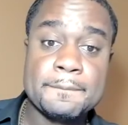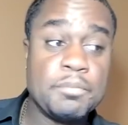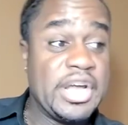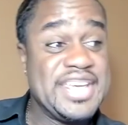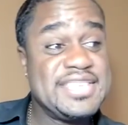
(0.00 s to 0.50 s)

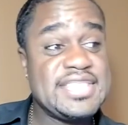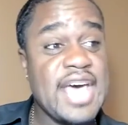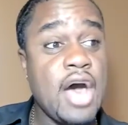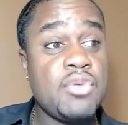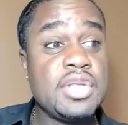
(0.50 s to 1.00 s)
But he
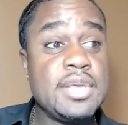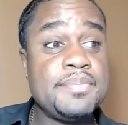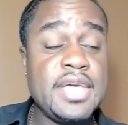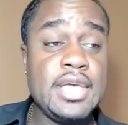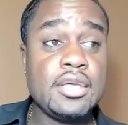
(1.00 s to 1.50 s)
soundly
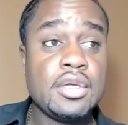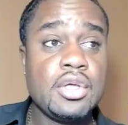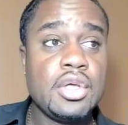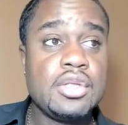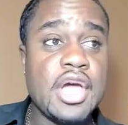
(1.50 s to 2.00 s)
beat
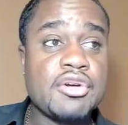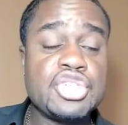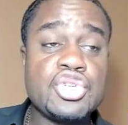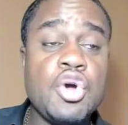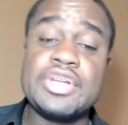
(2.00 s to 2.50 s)
Derek
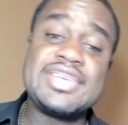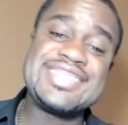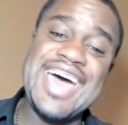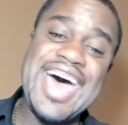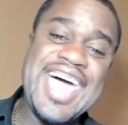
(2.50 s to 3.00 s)
Chisora. This
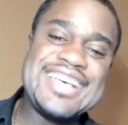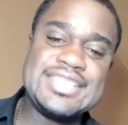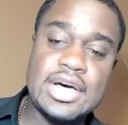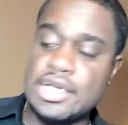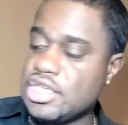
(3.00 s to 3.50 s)
guy has
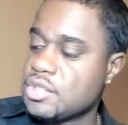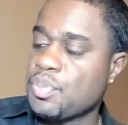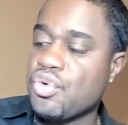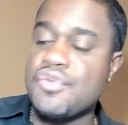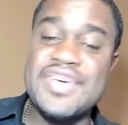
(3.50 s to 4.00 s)
done. He's
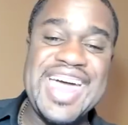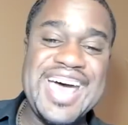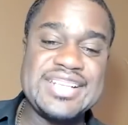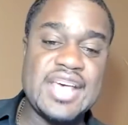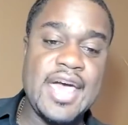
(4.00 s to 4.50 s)
proven
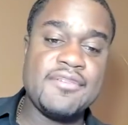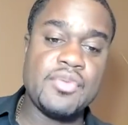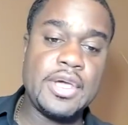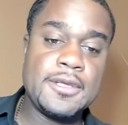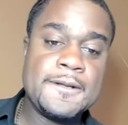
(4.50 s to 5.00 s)
as a
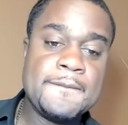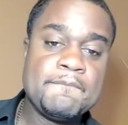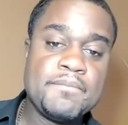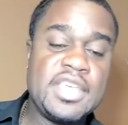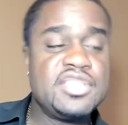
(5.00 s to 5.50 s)
heavyweight.
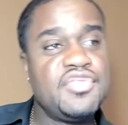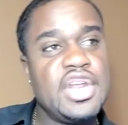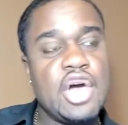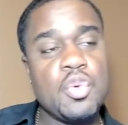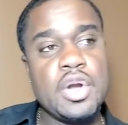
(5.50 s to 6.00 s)
In this
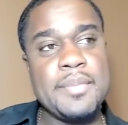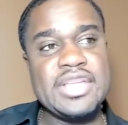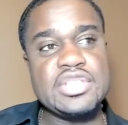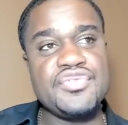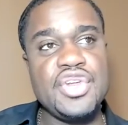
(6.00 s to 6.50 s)
video, I don't want to
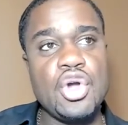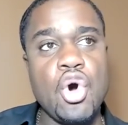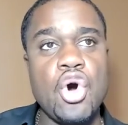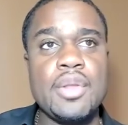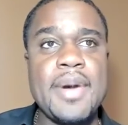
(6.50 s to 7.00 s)
make this video
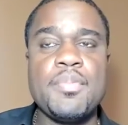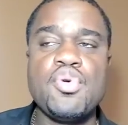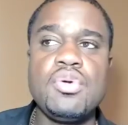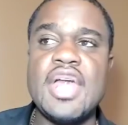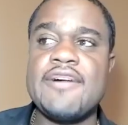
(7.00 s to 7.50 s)
all about
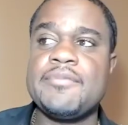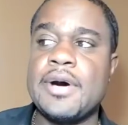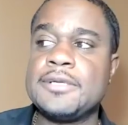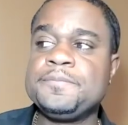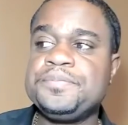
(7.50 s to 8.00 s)
Pulev,
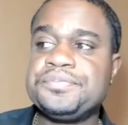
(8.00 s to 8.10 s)
but